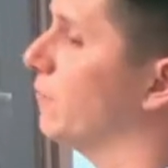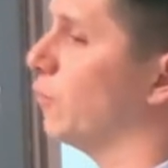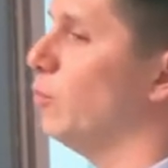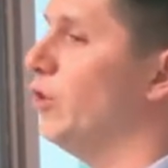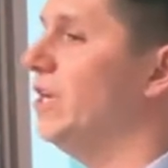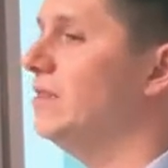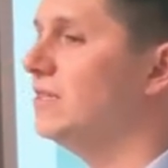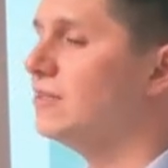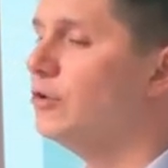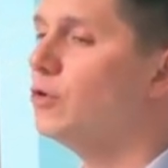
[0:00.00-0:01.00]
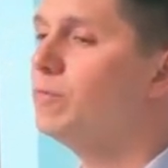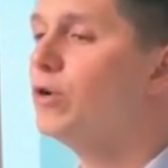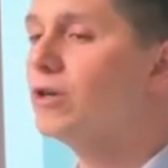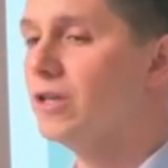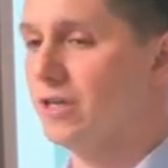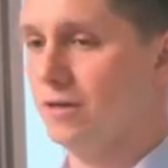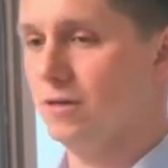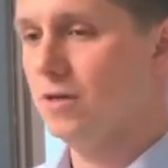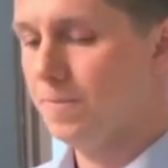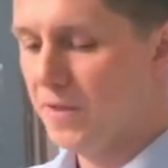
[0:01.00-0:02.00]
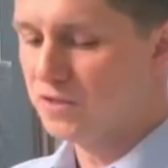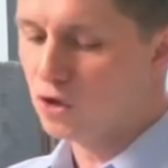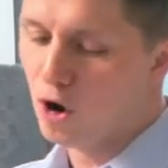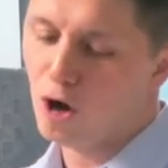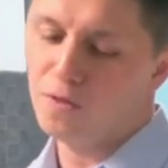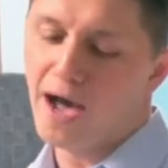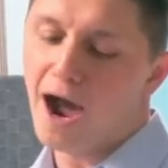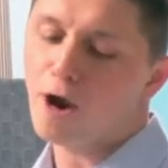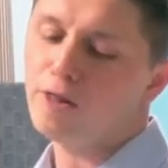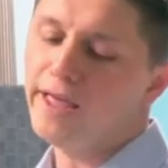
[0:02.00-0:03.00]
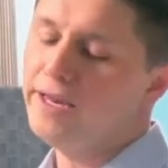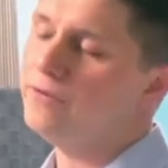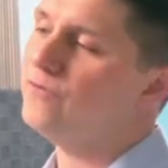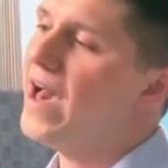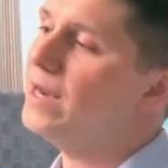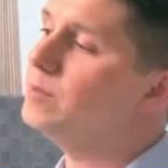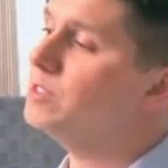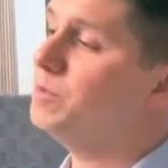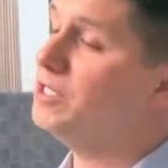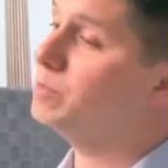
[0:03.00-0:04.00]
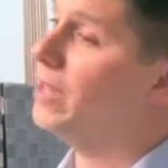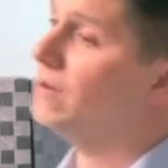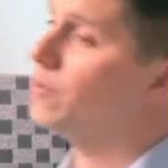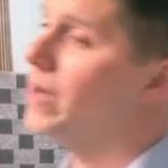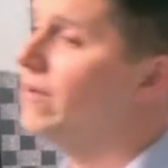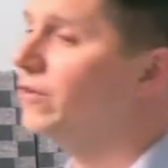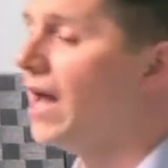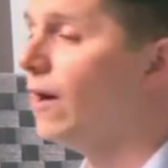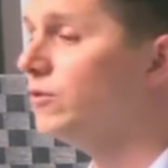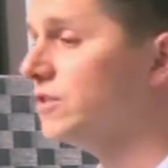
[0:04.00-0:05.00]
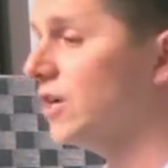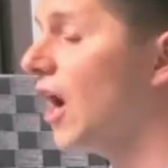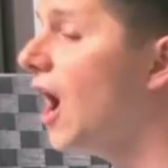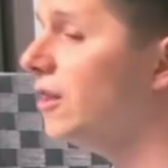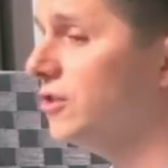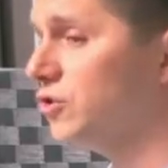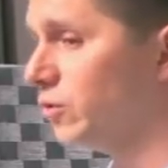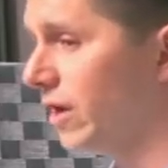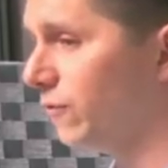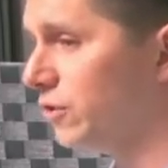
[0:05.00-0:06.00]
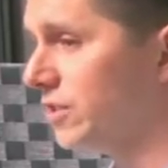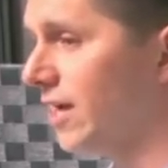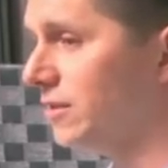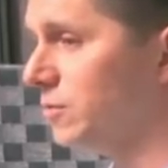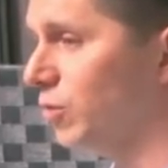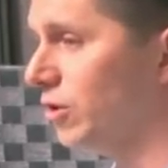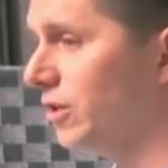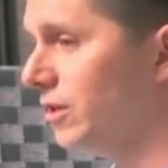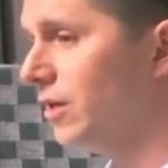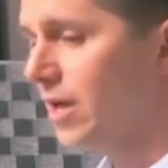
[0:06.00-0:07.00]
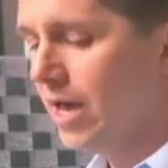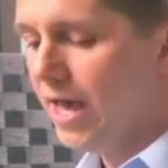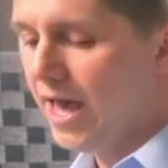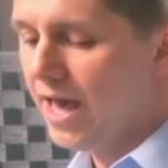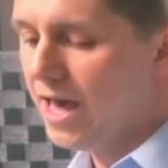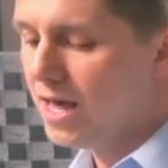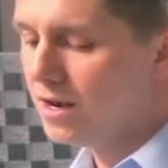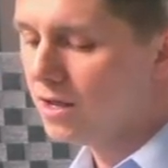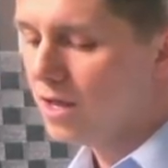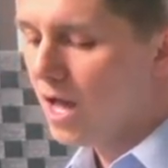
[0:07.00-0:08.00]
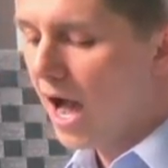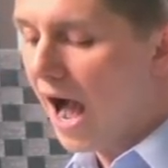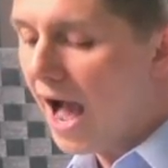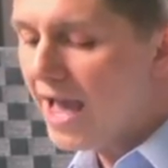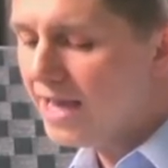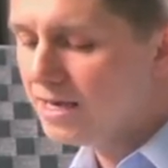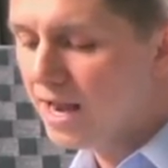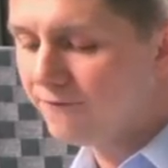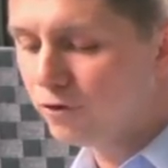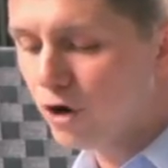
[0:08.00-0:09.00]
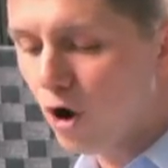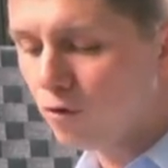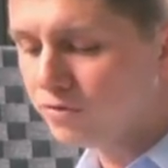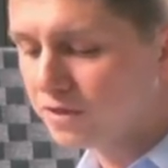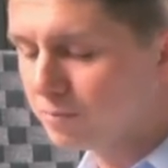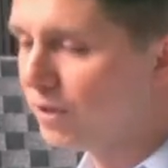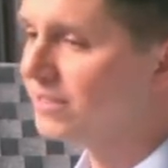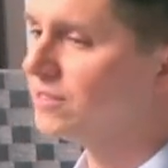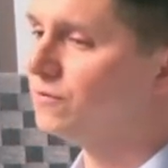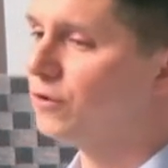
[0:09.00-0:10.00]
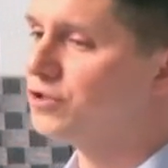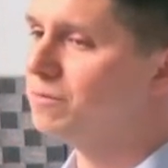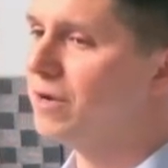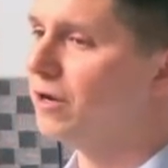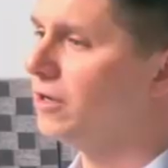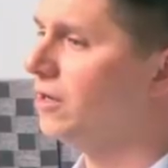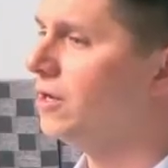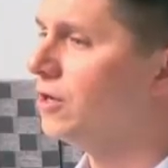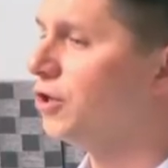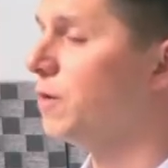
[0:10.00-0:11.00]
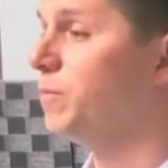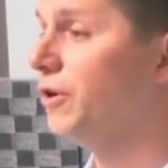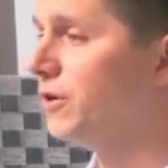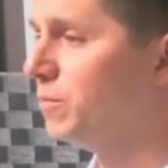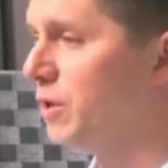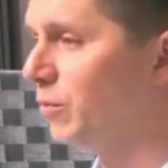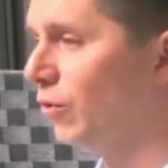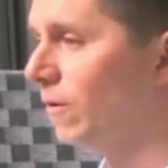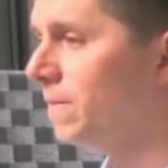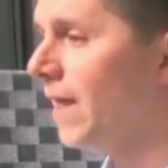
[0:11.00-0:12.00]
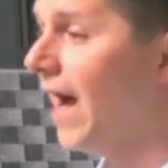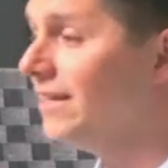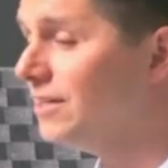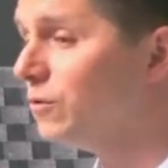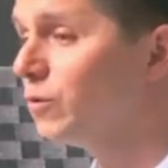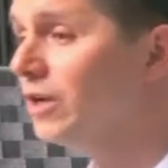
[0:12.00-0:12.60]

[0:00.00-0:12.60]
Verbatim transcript: it from reading this little booklet. It's called Our Lady of Fatima's Peace Plan from Heaven. I was in college when I first got this booklet, and I had never known that the Blessed Virgin Mary could appear to people. I didn't